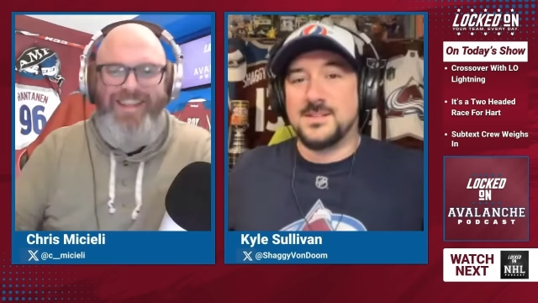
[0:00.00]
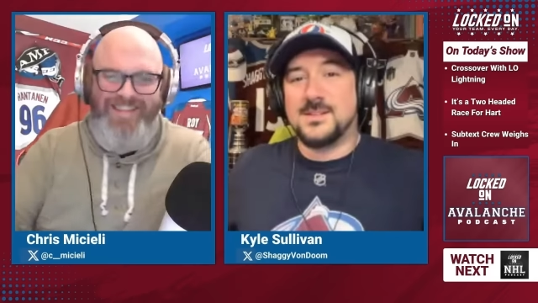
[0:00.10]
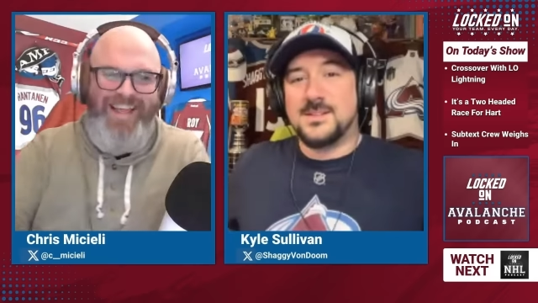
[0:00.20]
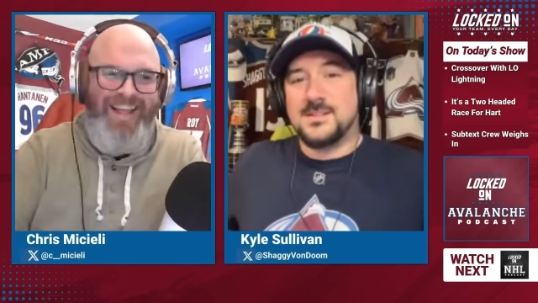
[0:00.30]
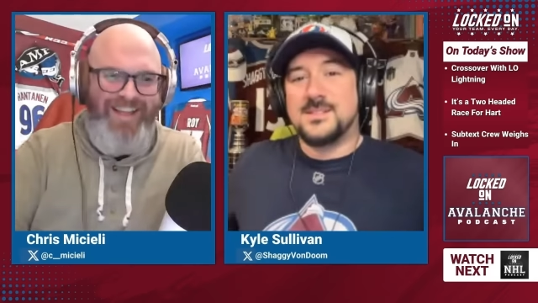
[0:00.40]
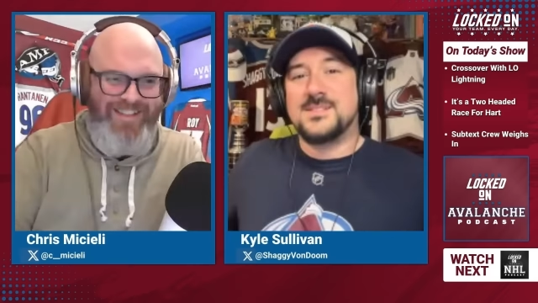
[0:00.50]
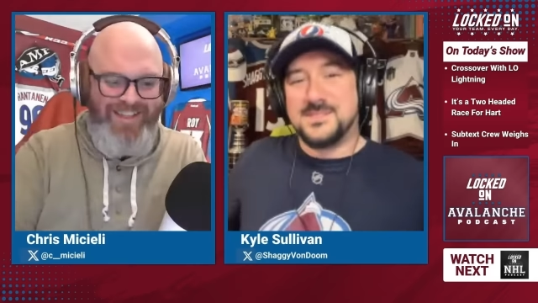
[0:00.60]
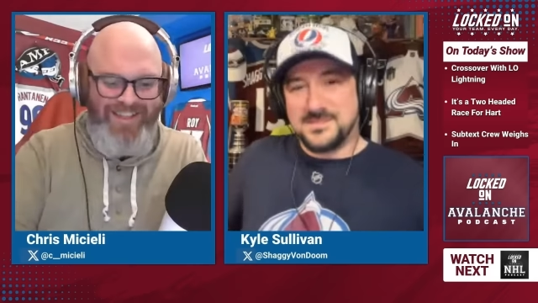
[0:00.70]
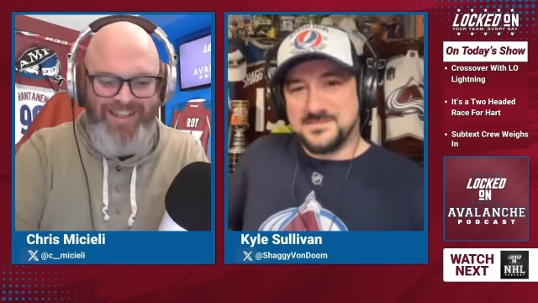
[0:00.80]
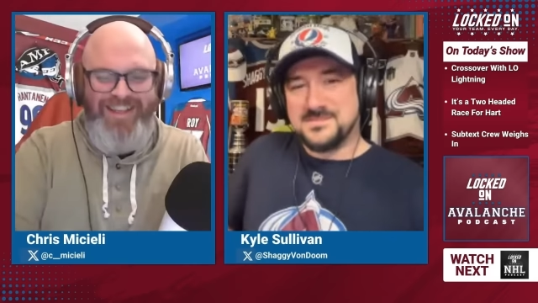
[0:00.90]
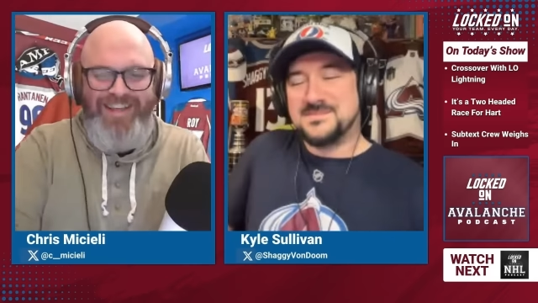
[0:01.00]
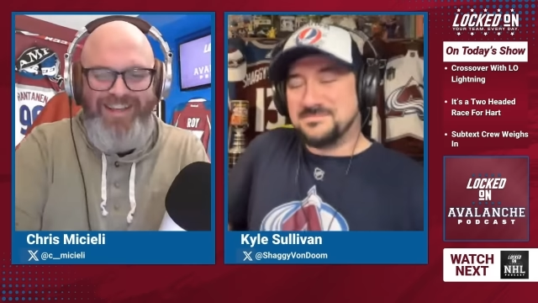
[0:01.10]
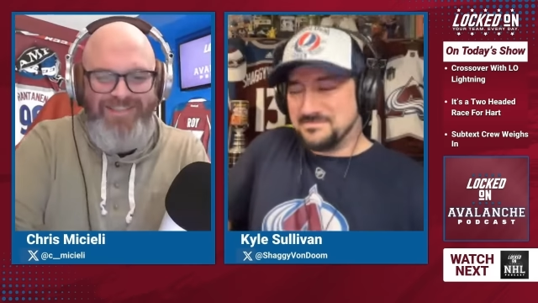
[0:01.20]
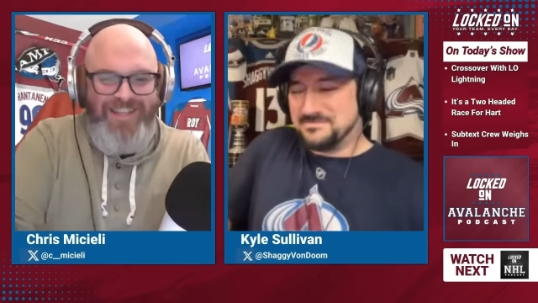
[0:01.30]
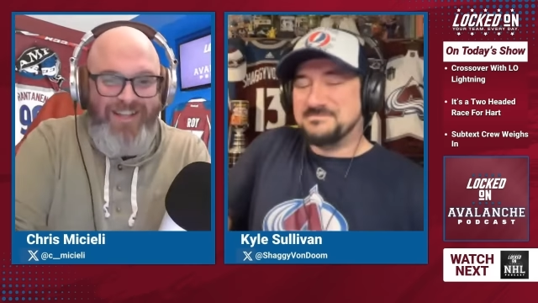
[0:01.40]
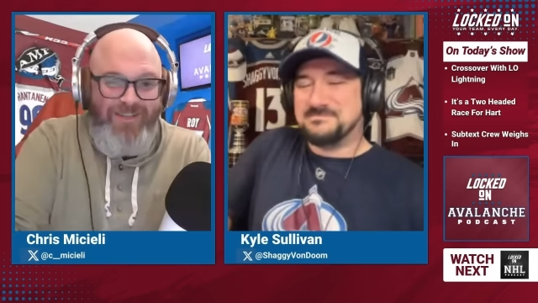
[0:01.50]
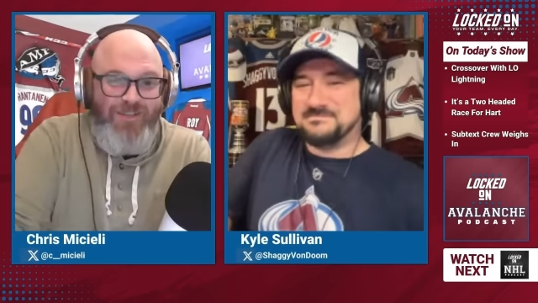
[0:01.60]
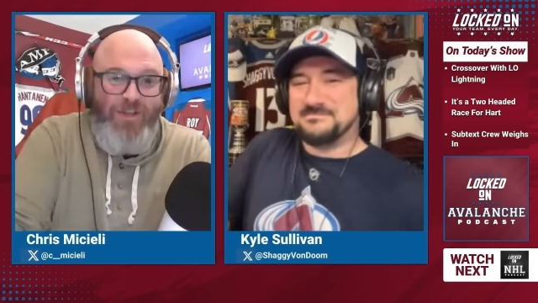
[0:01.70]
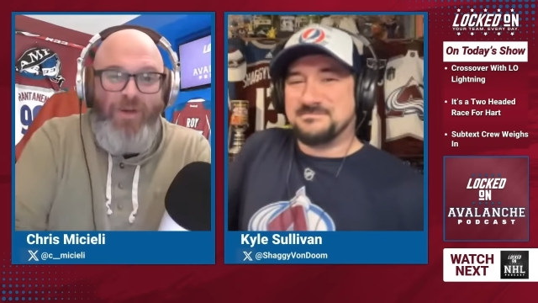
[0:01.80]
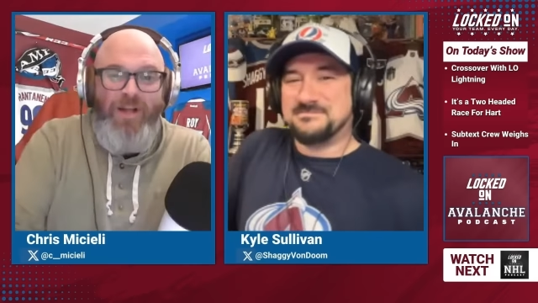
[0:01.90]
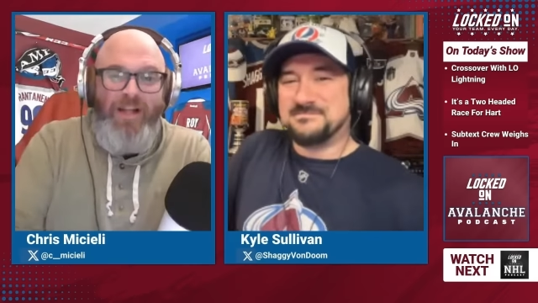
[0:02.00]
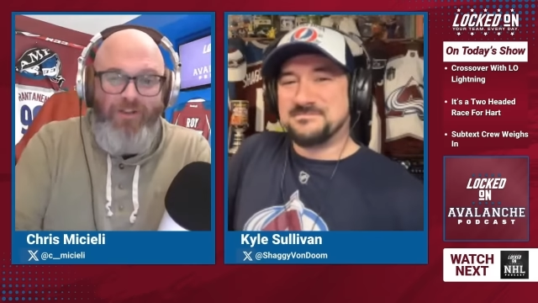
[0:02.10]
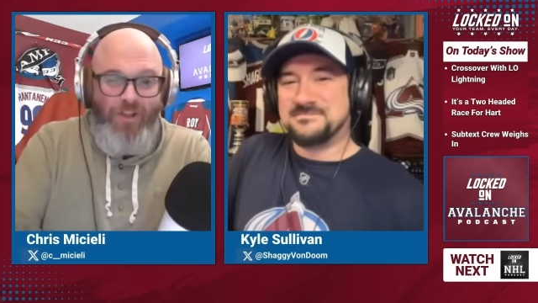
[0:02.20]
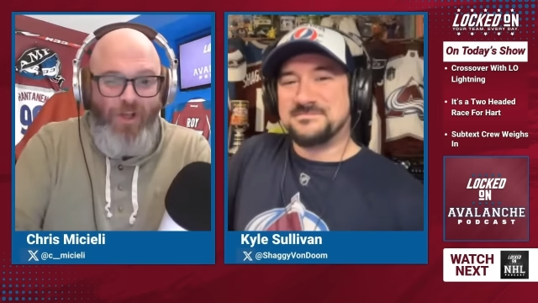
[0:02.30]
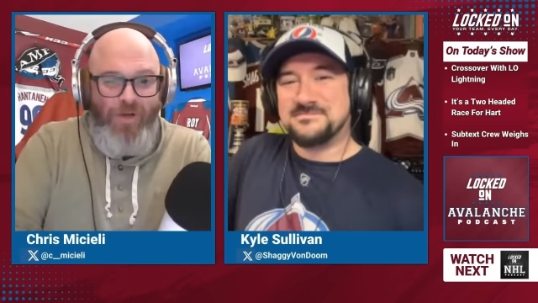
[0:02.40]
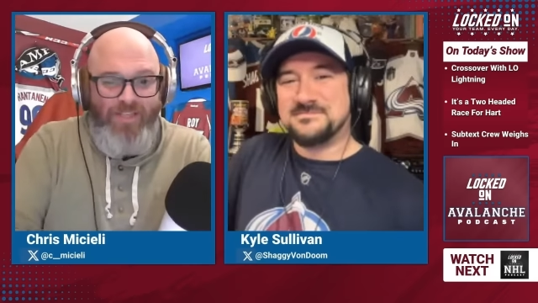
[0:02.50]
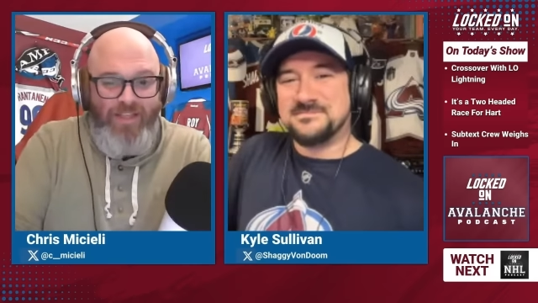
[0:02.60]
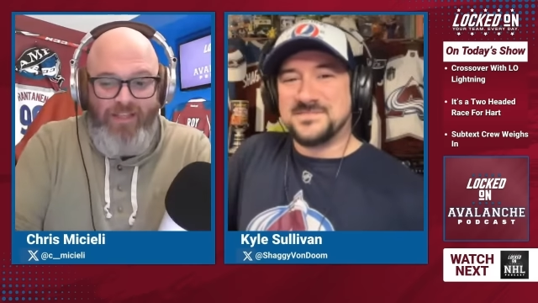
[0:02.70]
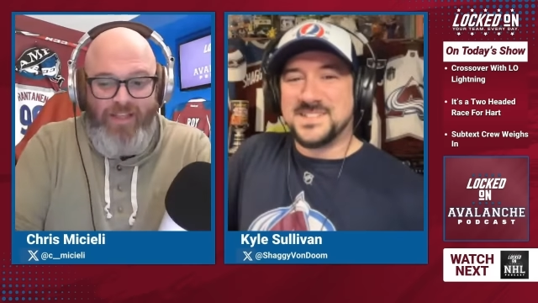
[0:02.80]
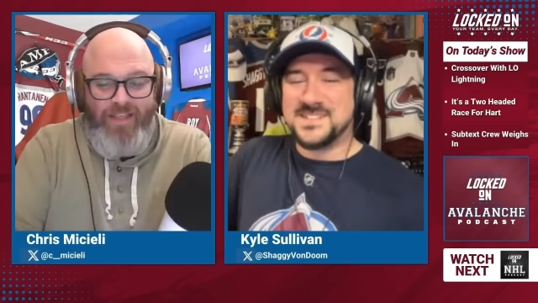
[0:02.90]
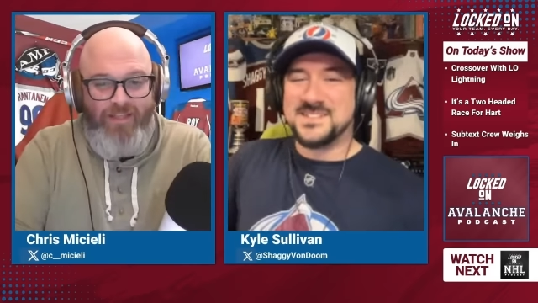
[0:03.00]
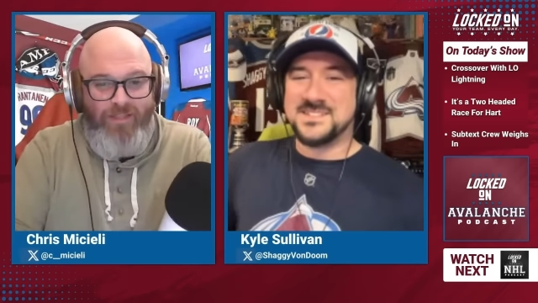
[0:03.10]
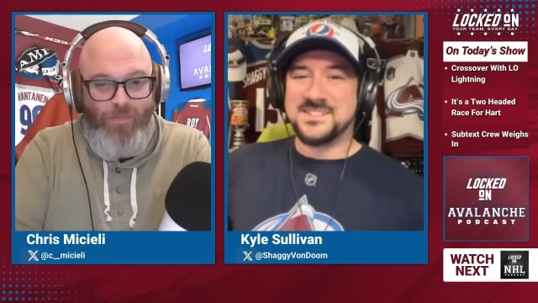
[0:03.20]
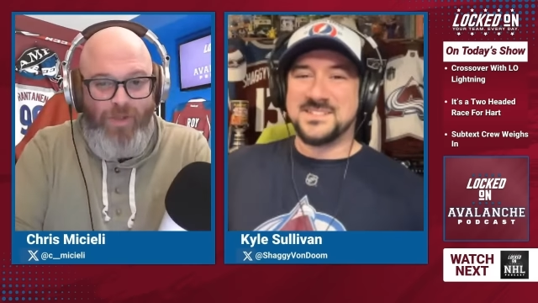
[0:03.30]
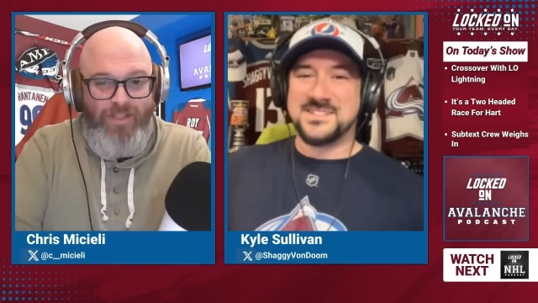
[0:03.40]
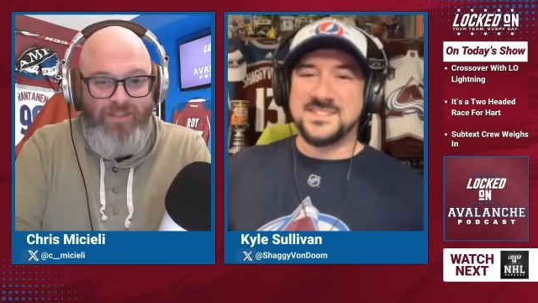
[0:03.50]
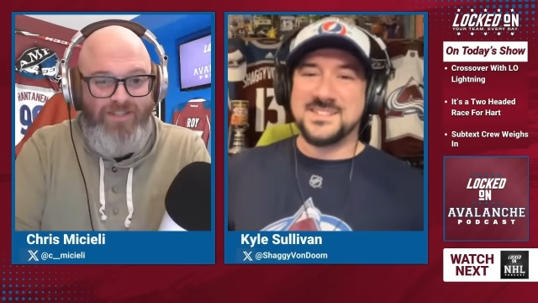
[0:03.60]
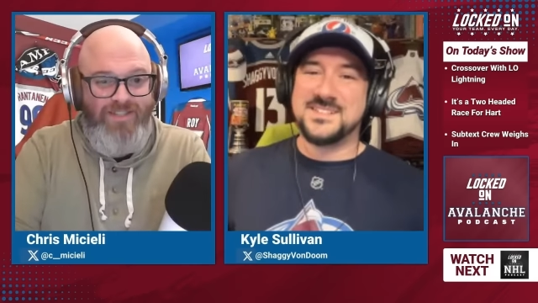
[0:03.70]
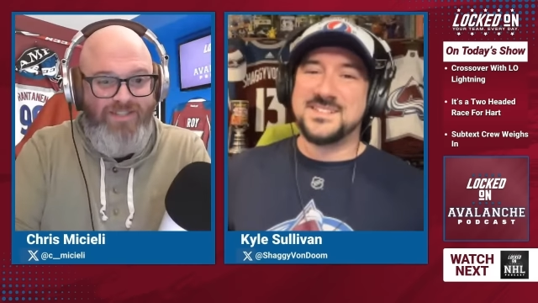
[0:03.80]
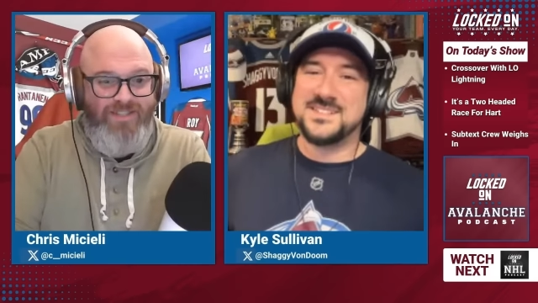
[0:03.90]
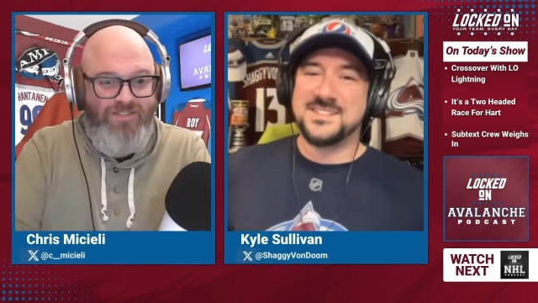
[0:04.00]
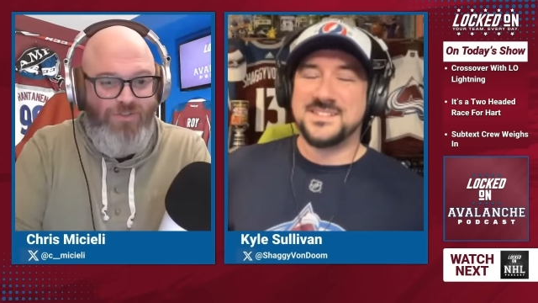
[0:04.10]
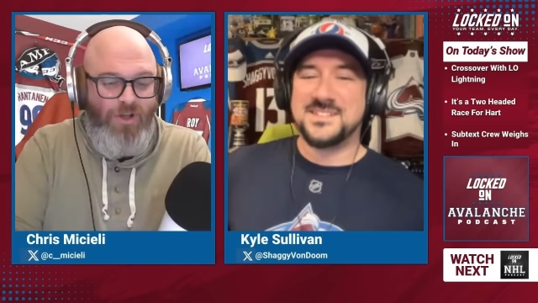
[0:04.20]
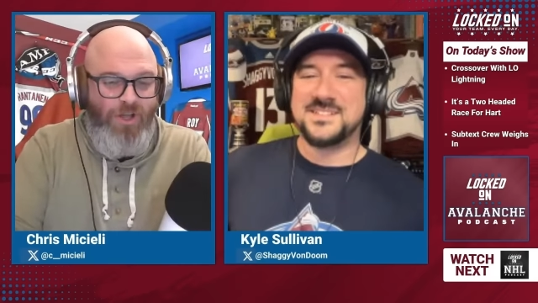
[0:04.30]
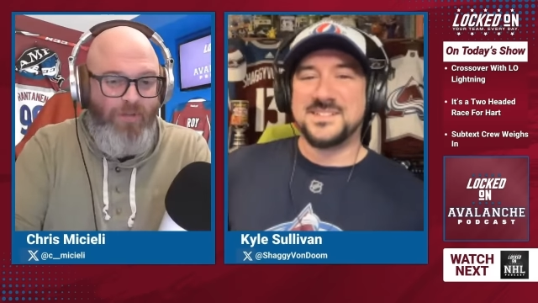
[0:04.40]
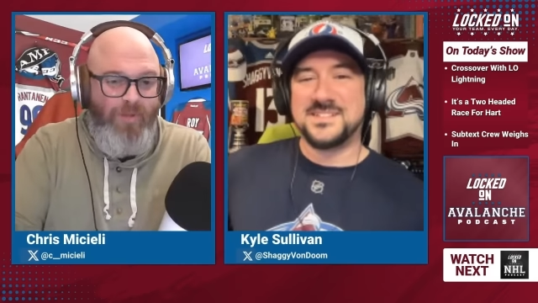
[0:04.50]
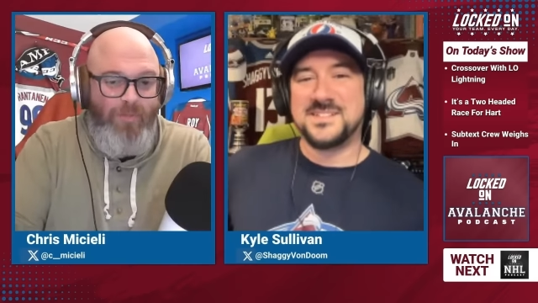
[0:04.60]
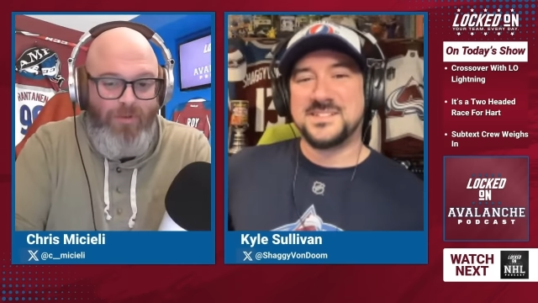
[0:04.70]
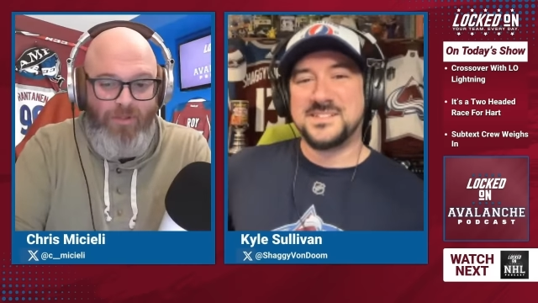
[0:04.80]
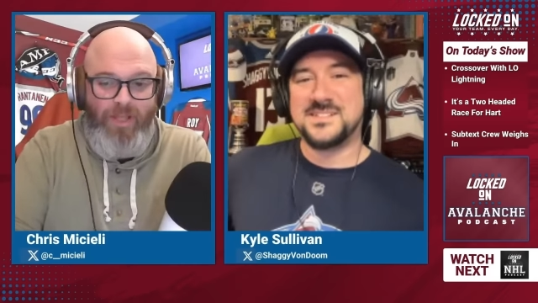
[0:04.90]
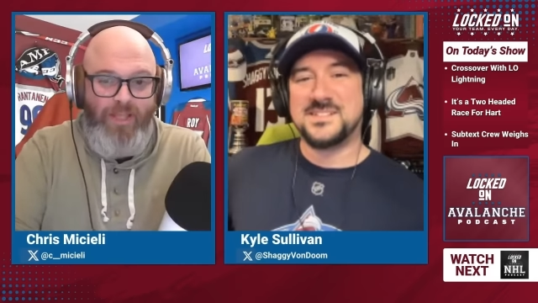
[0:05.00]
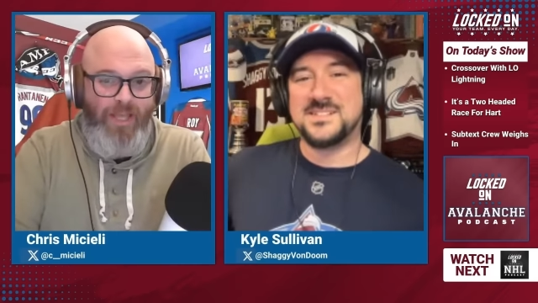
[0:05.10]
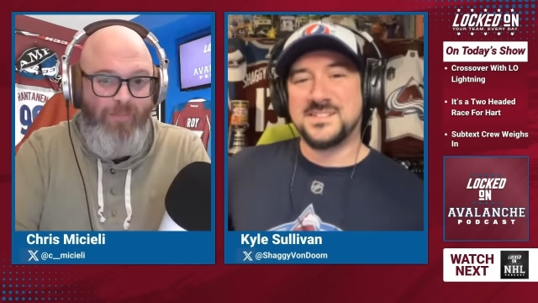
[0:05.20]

Speaker 1: Exactly, exactly. So no, I think like the way that the season has gone, people are like, yeah,